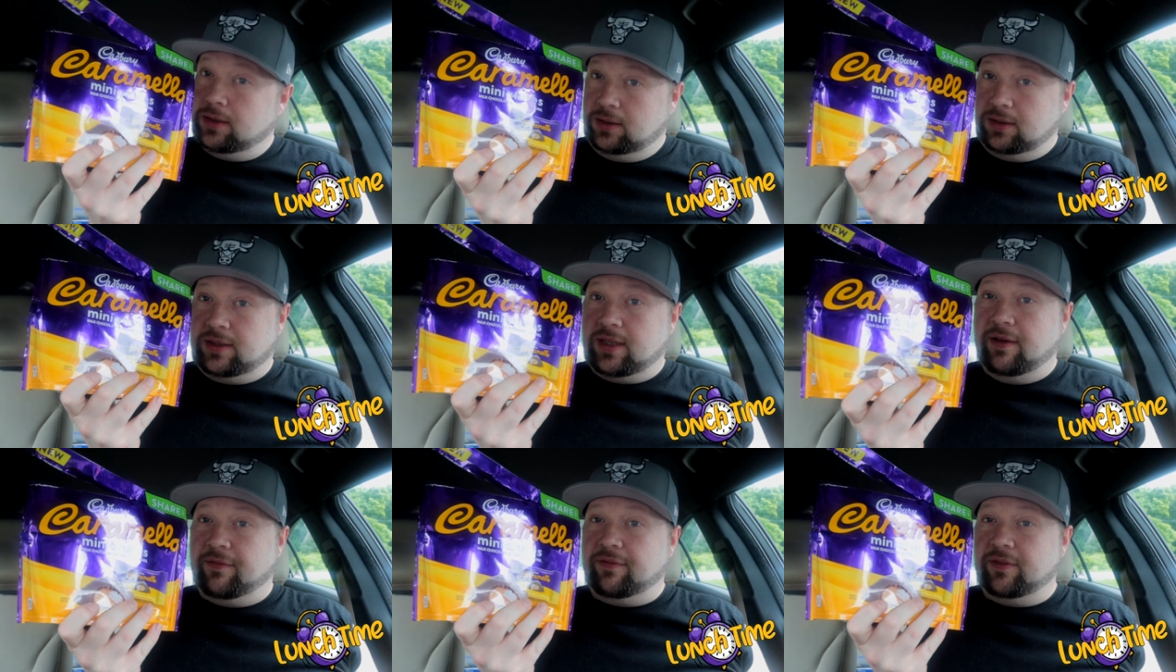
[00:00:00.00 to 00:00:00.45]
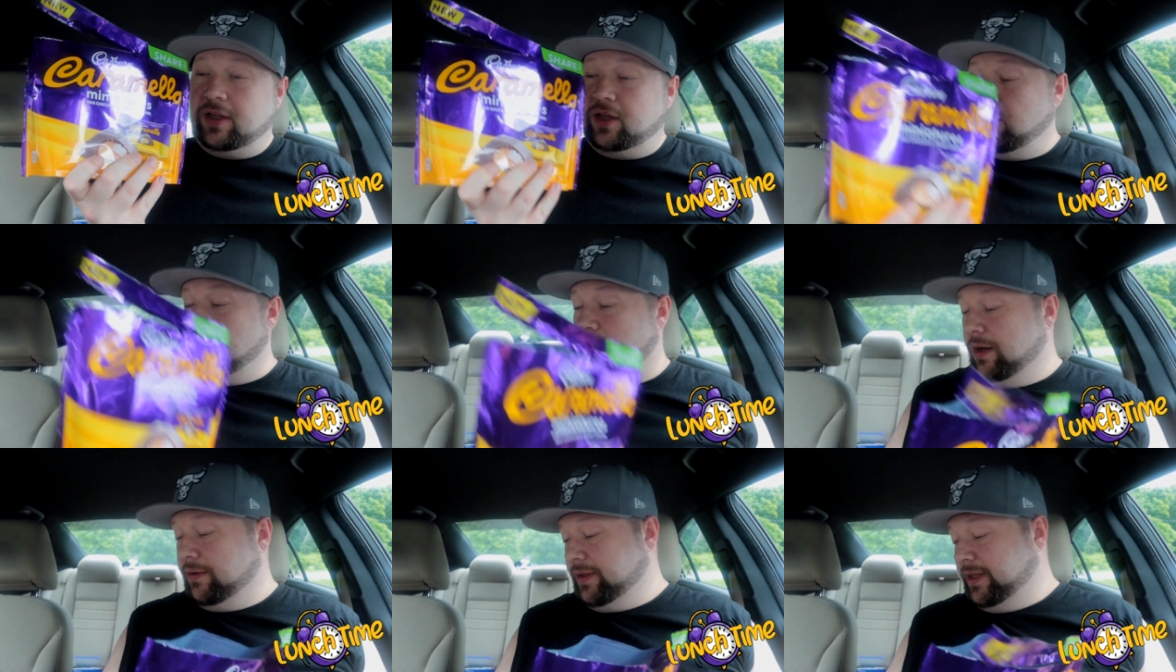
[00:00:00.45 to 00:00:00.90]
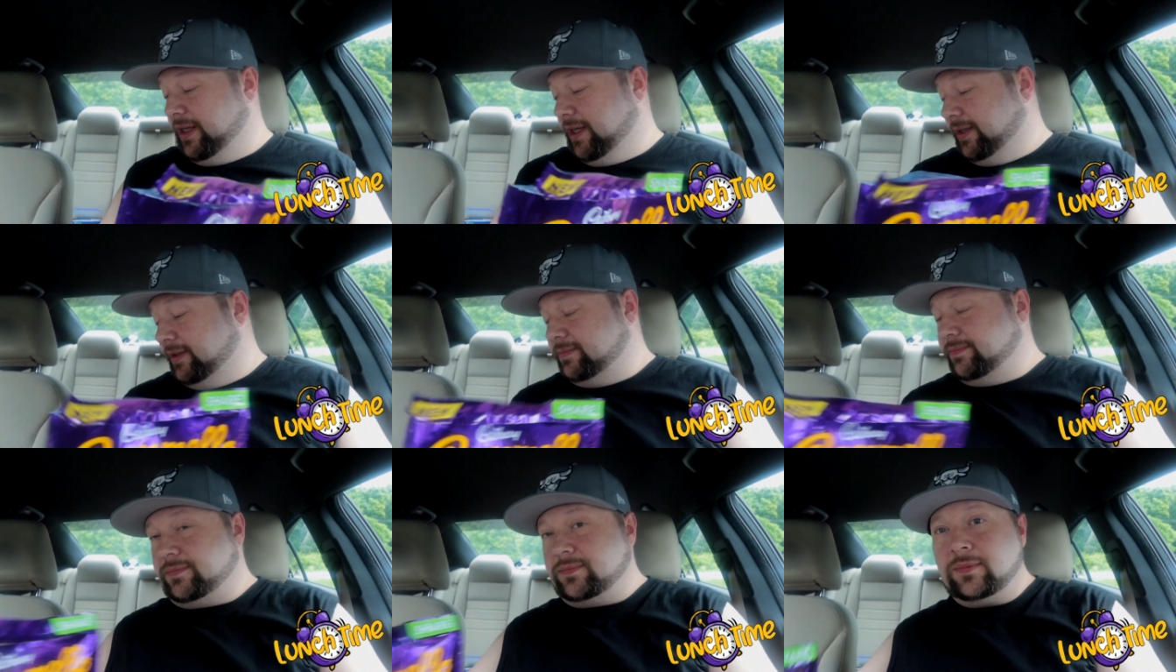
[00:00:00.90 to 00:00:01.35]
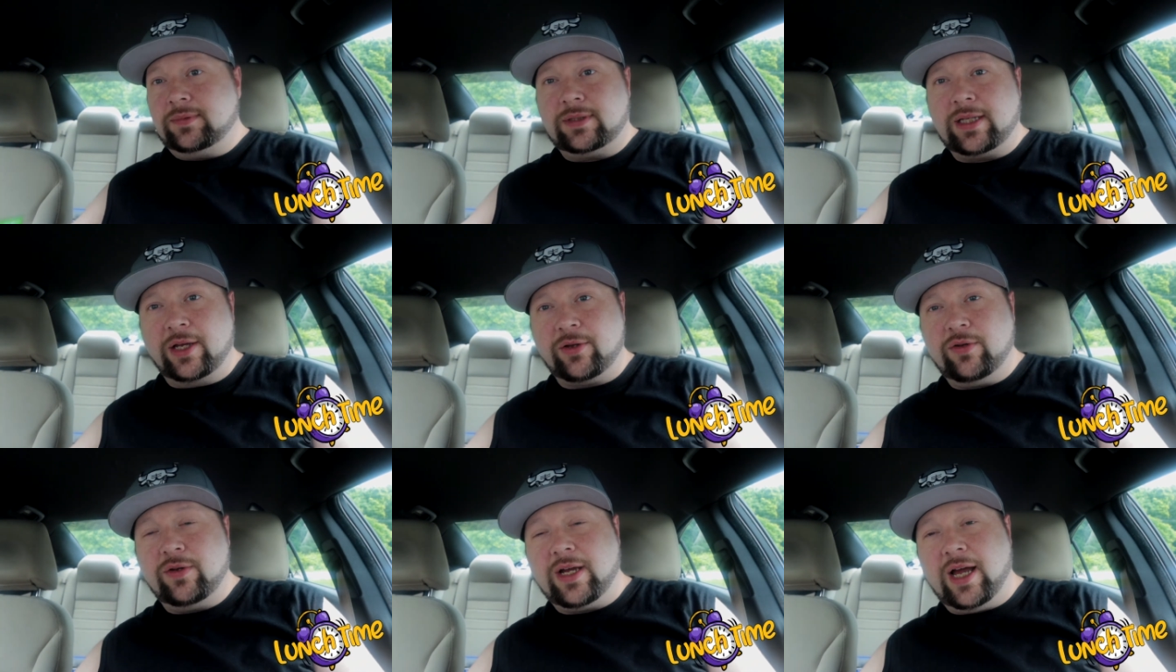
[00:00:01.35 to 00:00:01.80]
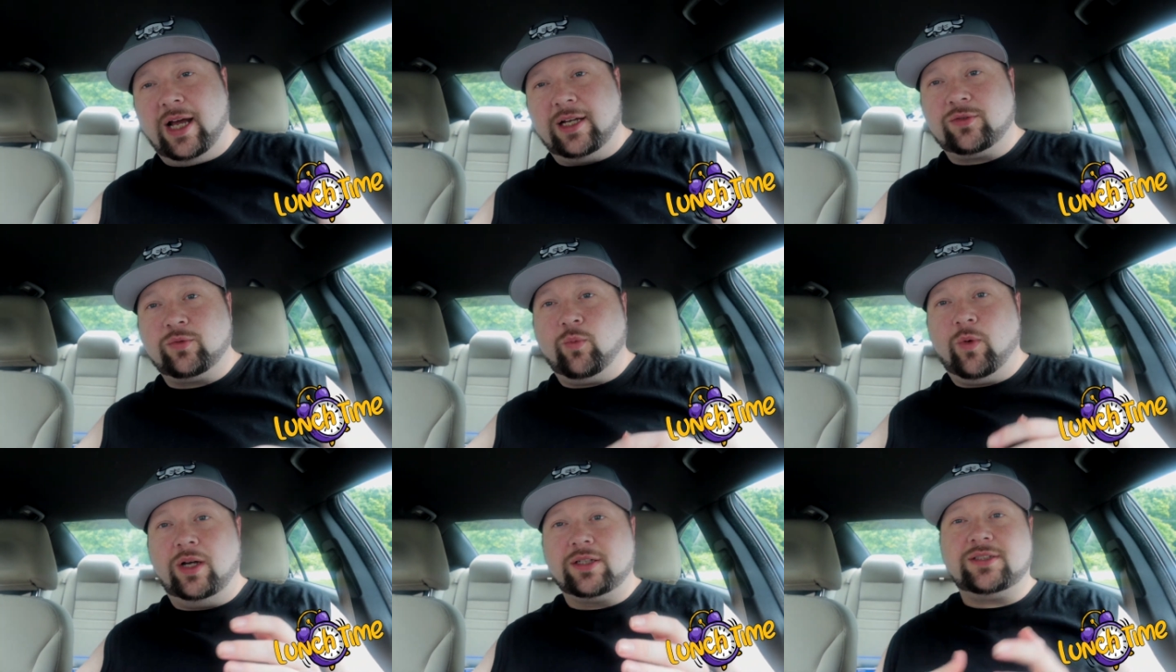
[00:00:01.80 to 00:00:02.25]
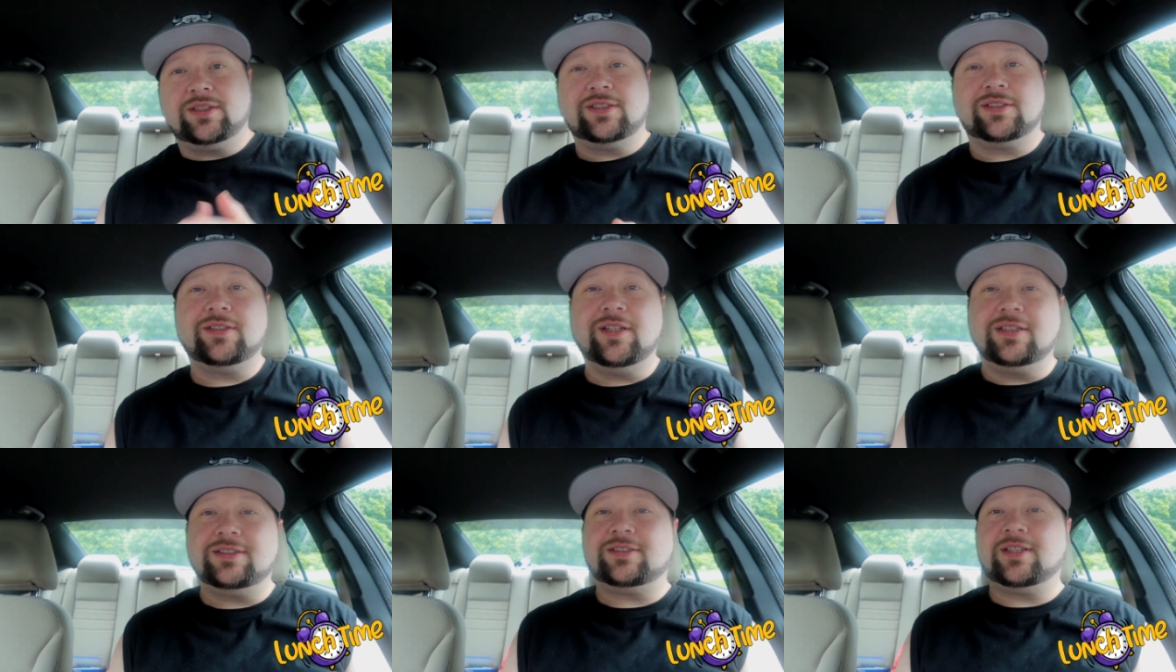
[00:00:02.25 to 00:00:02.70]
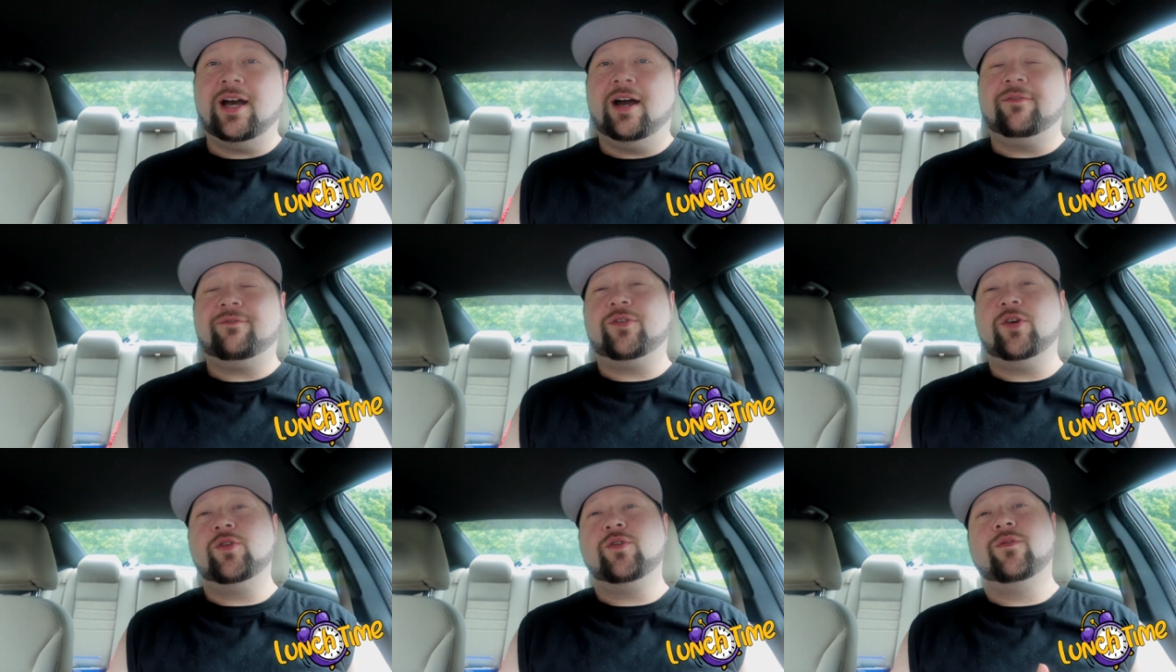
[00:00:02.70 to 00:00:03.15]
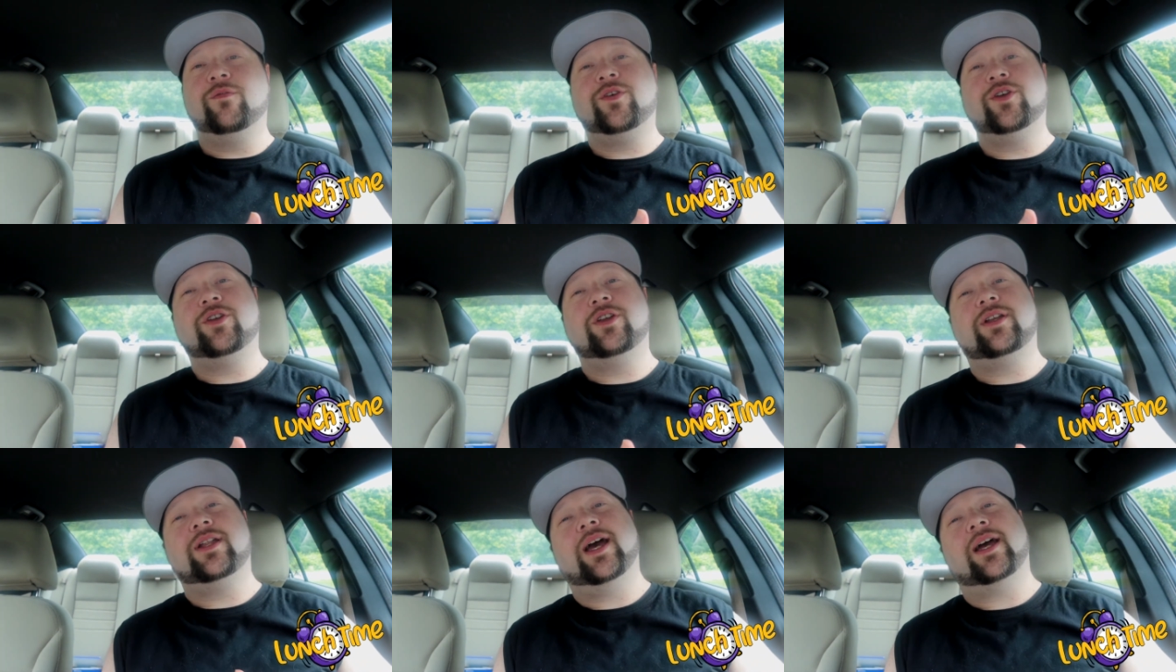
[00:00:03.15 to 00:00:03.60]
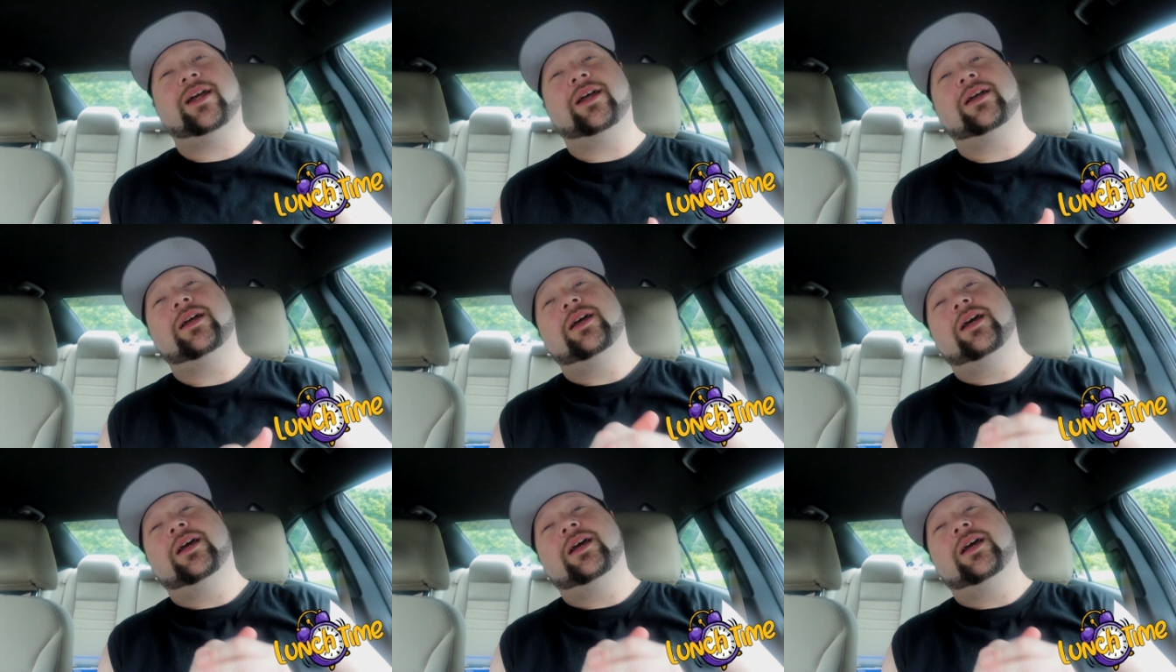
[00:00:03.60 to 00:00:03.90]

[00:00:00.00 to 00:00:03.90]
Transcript: definitely go out and get. Thank you guys for watching this lunchtime food review today.